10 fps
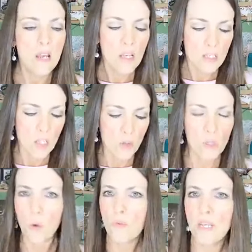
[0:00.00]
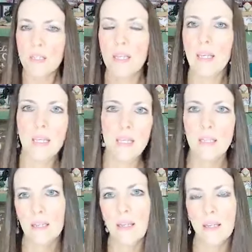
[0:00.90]
So don't think that getting
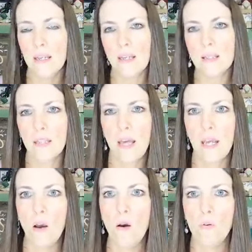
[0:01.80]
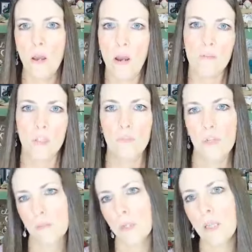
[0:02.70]
the kit is like, oh, now I have to do
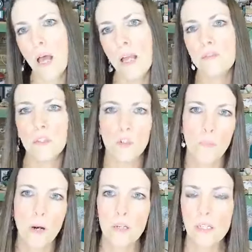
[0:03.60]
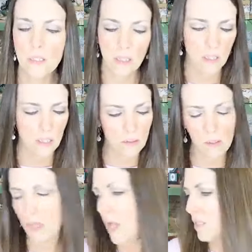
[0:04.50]
Facebook Lives and do parties and
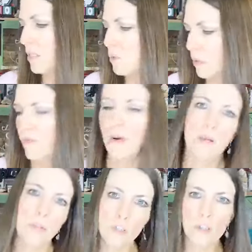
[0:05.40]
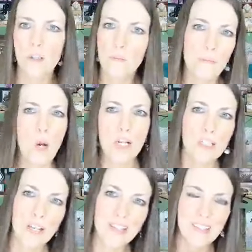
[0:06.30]
classes with 500
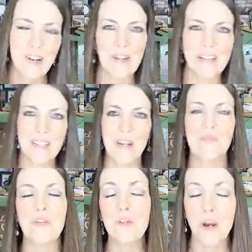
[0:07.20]
projects and all that stuff. You